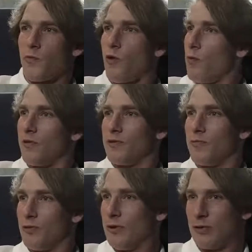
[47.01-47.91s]
What was
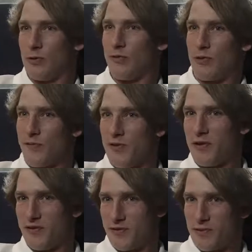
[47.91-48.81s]
Le Mans like? Your, your
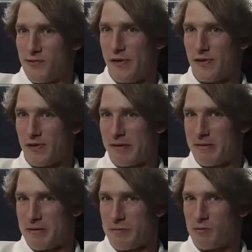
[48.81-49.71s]
first, your first
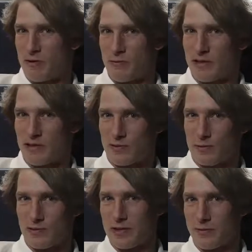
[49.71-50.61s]
was it was it
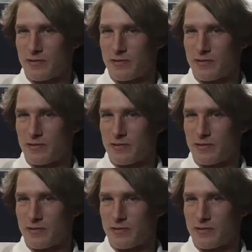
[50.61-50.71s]
daunting?